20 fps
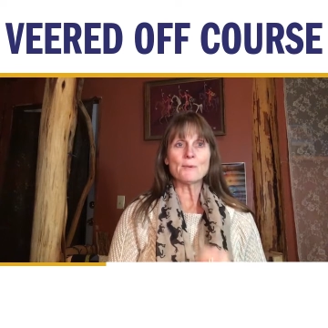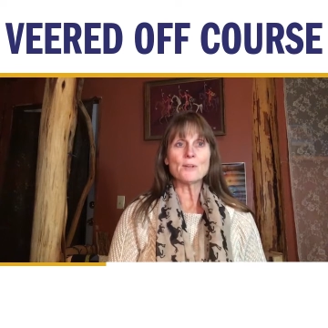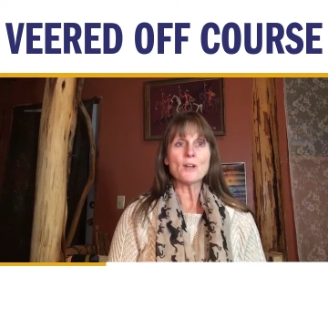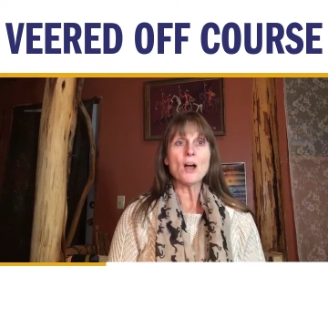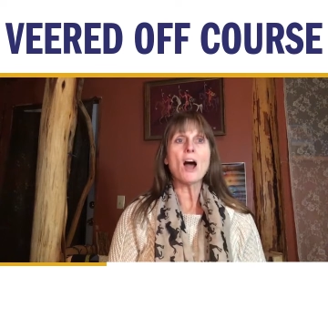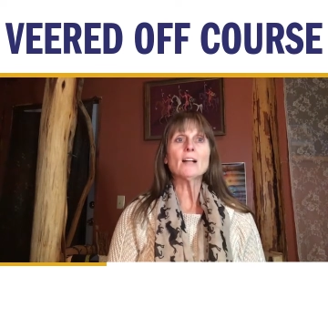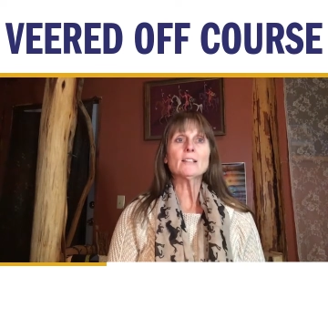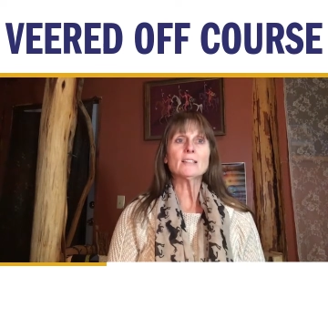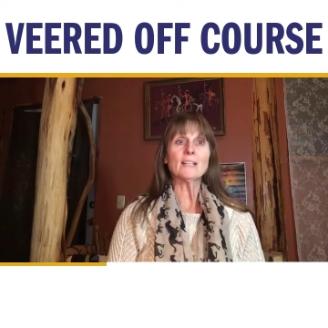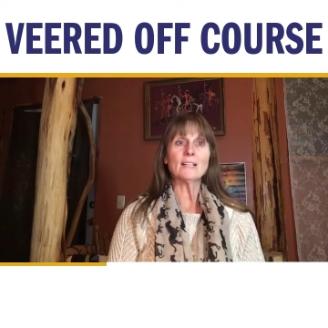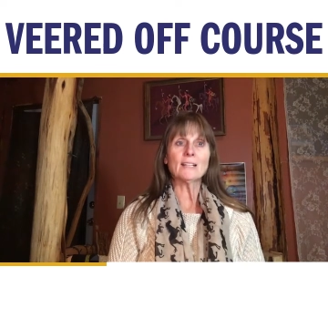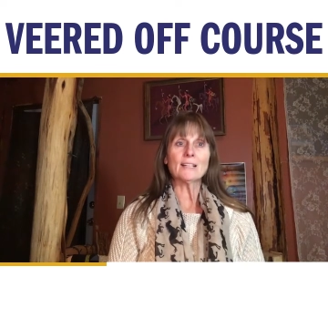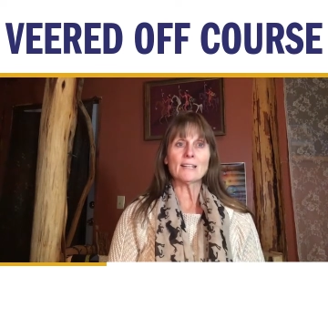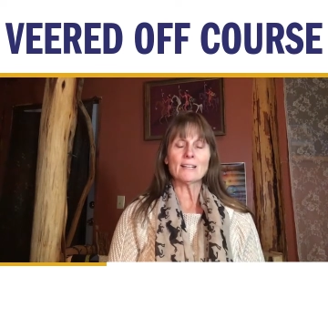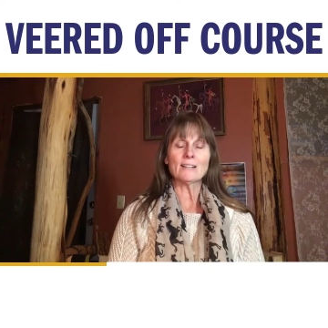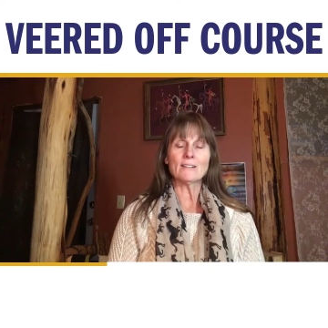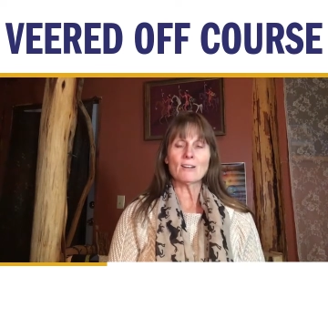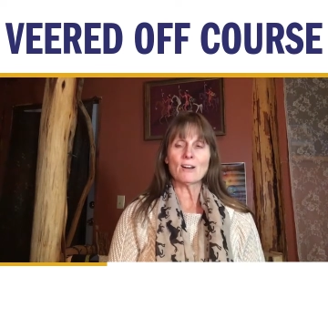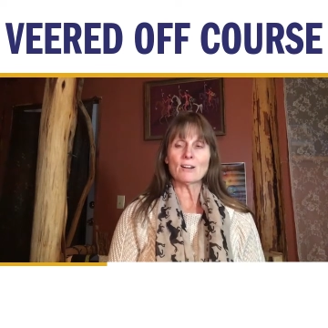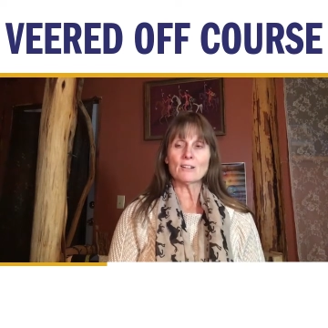not going to
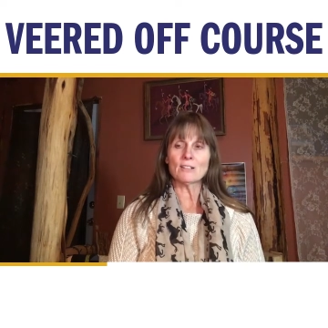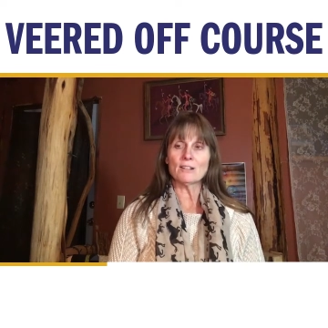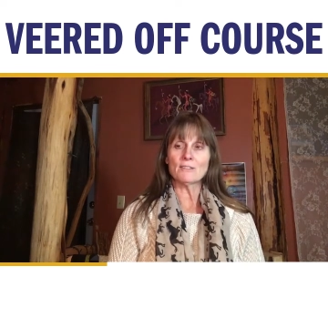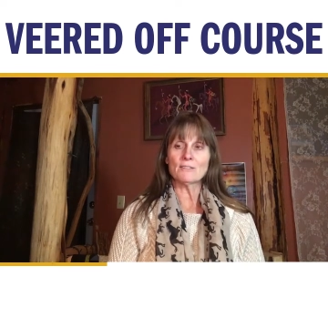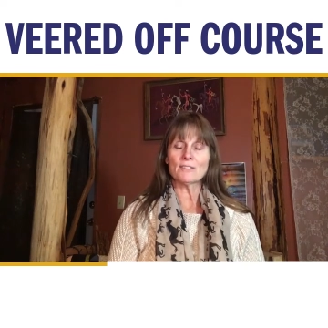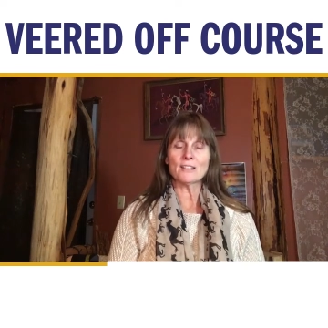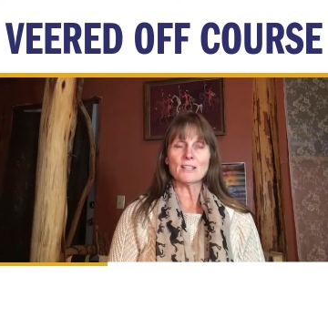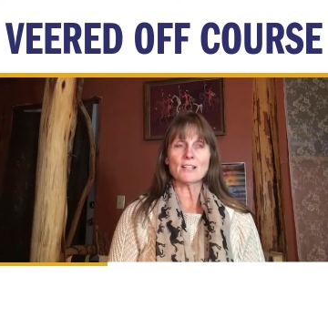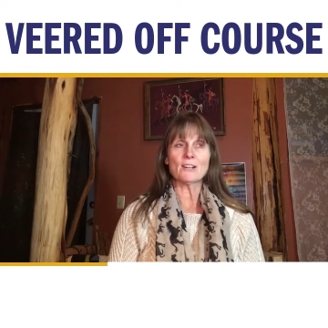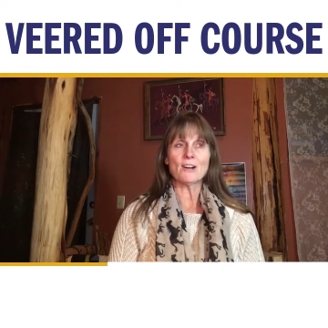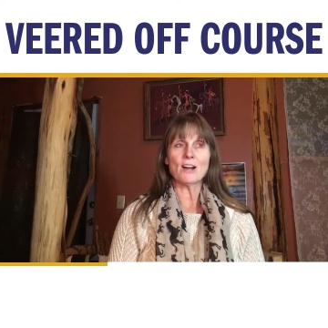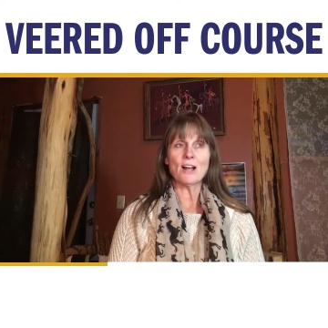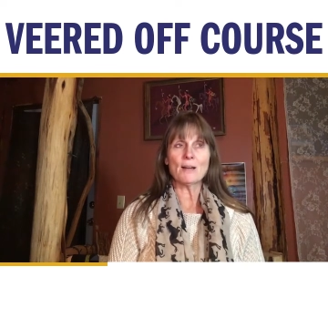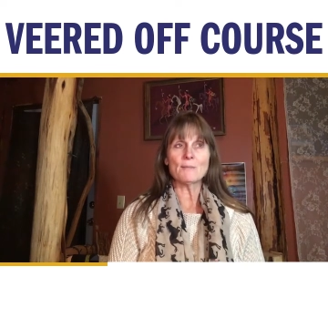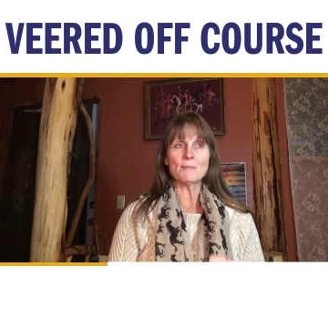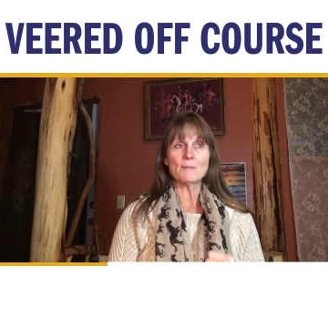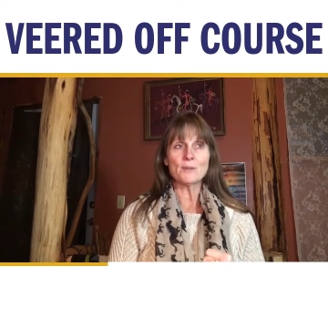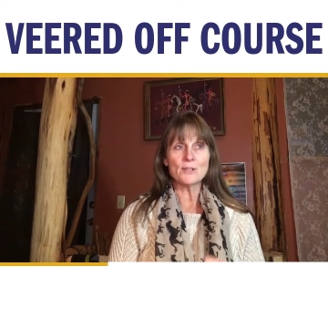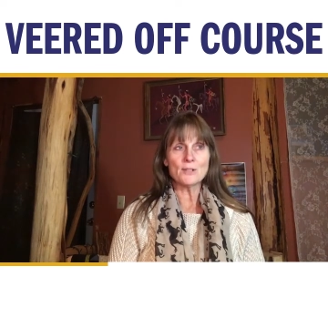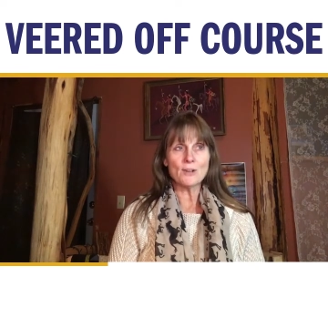get knocked off center.
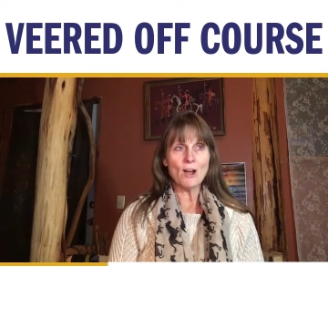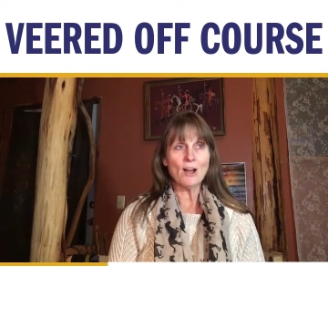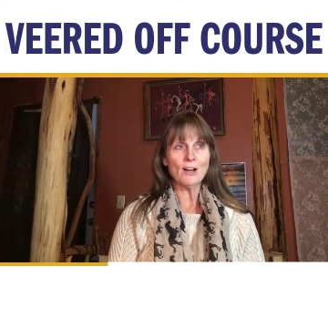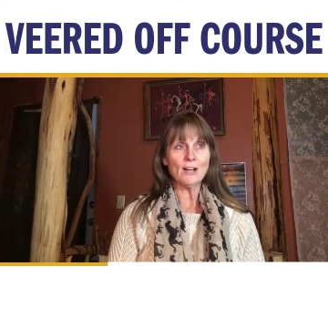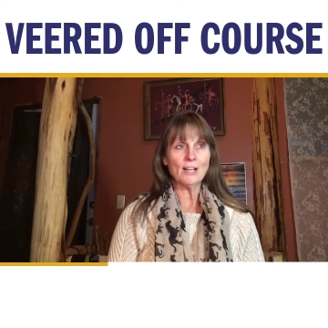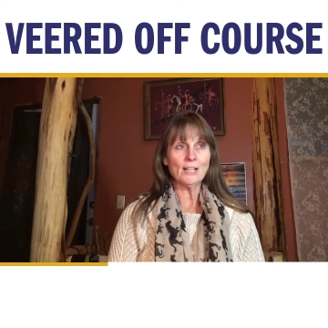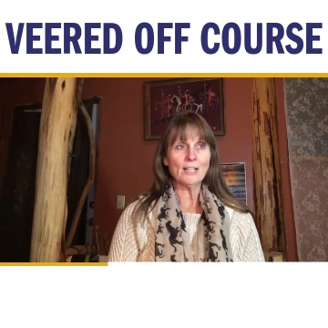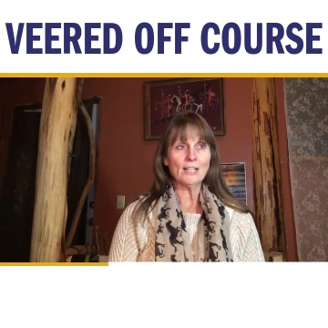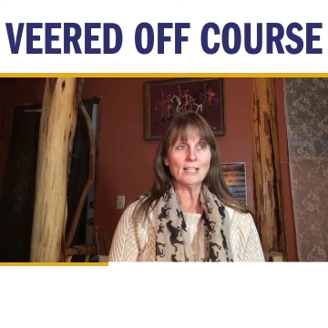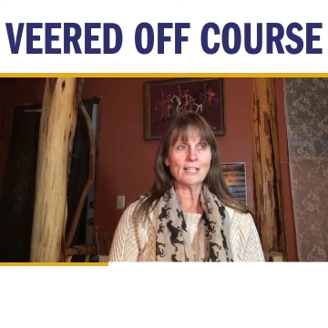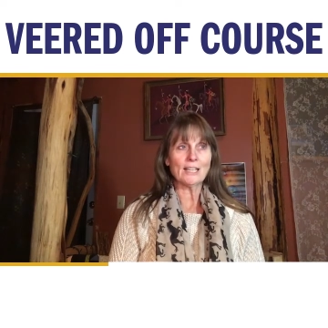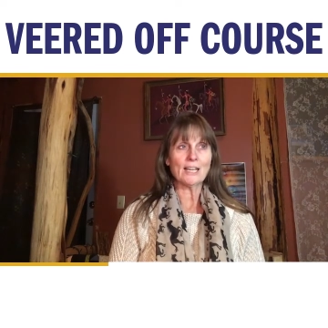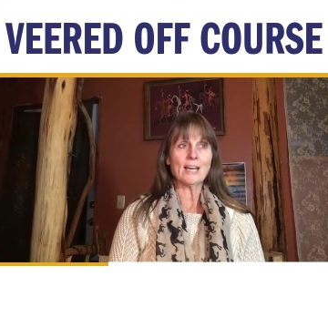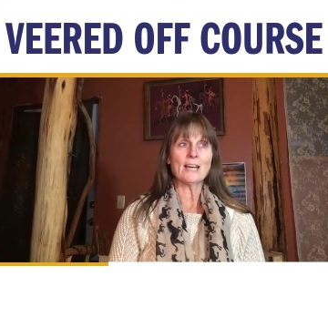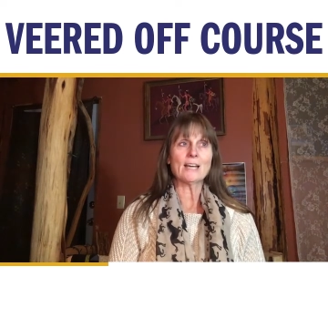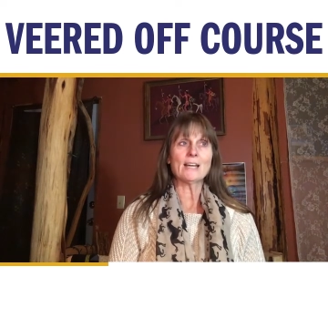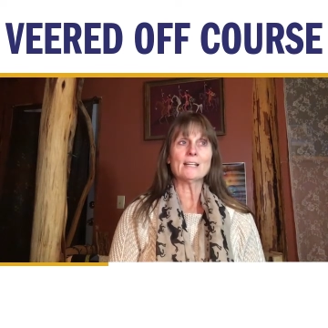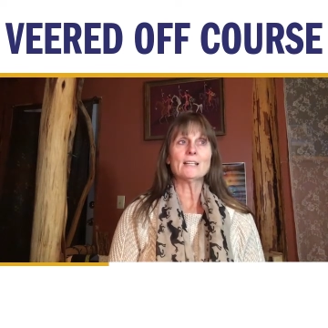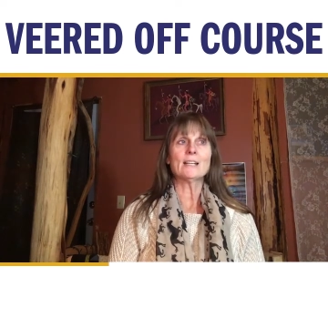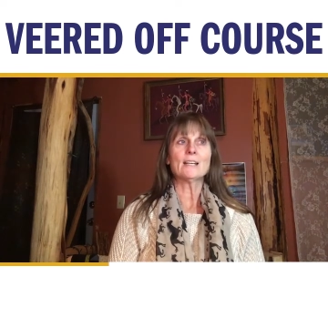I'm not going to
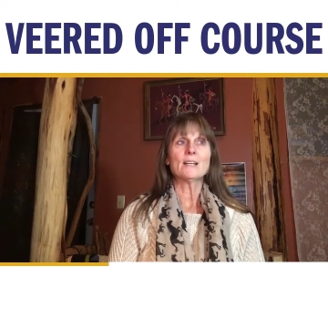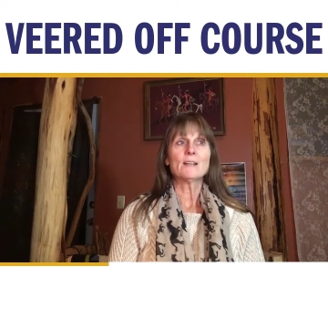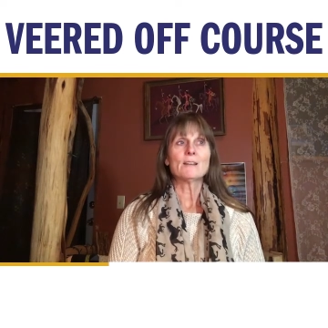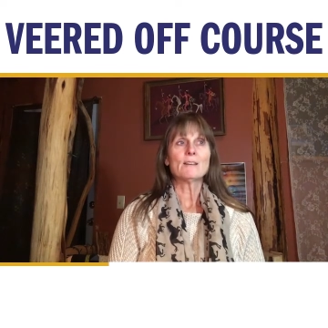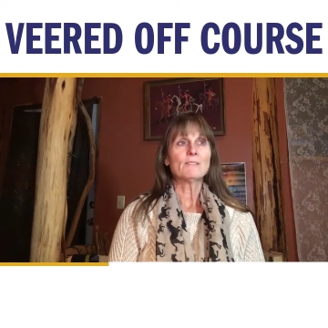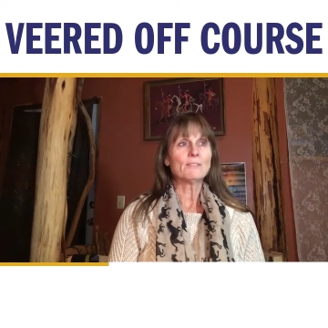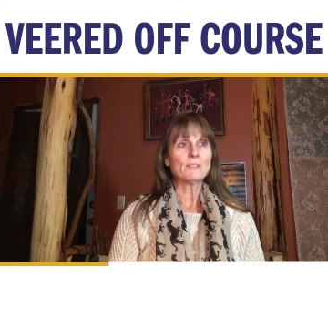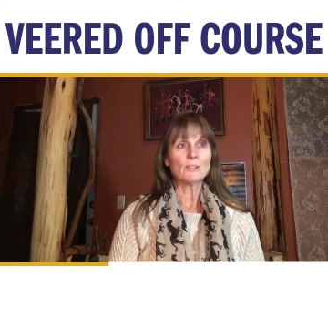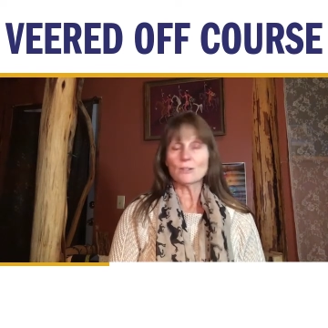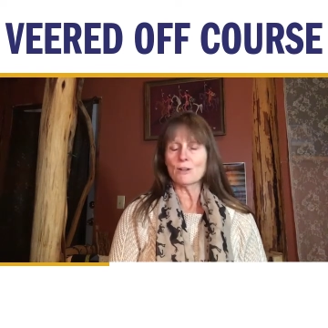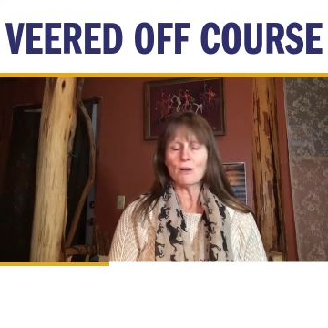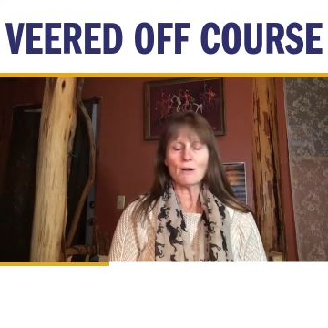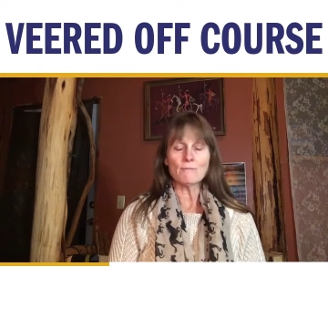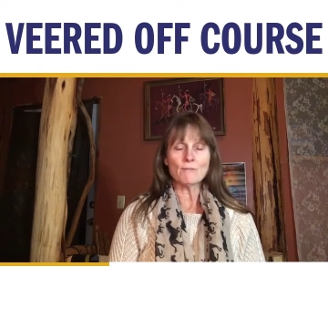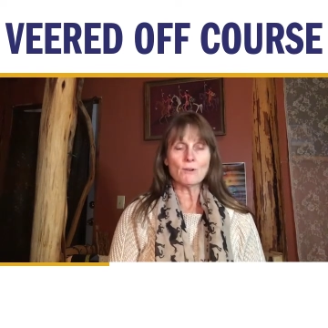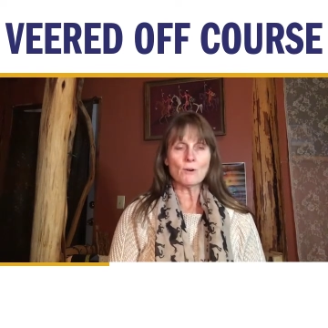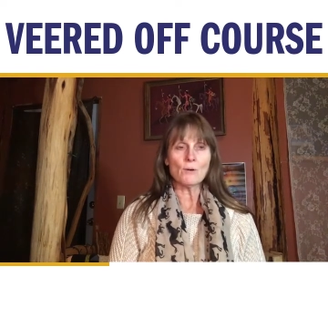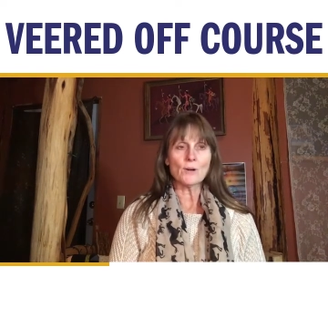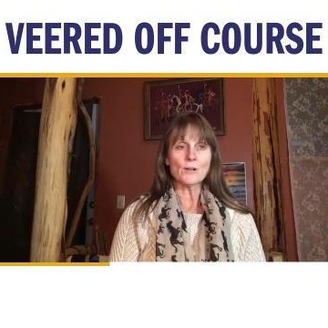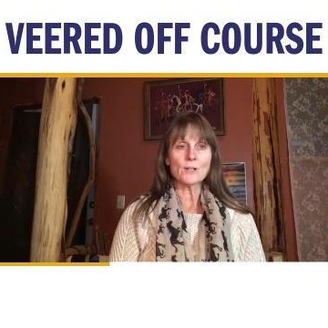get veered off
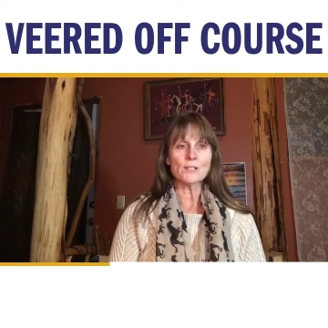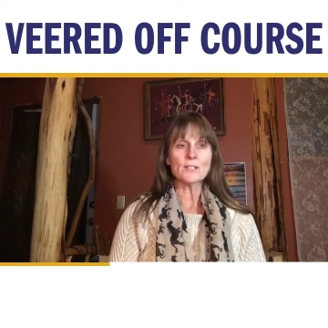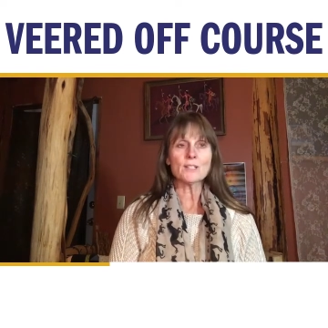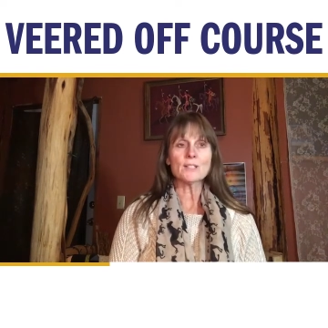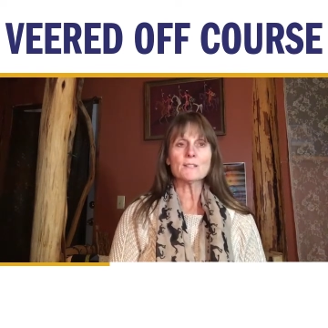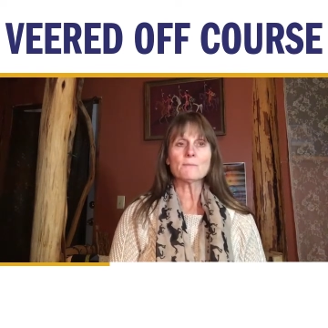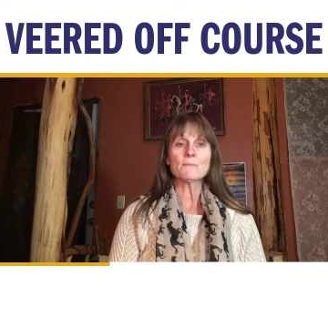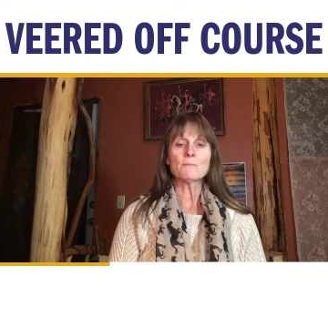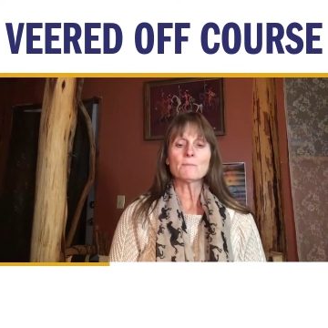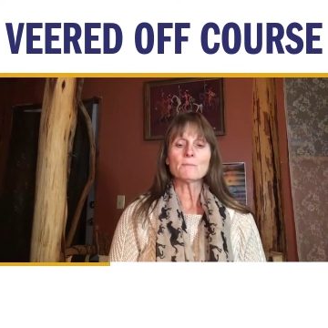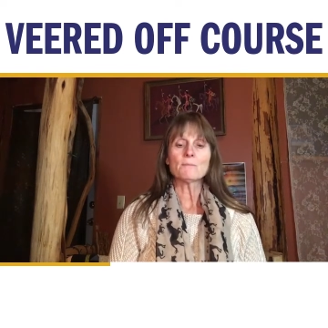course.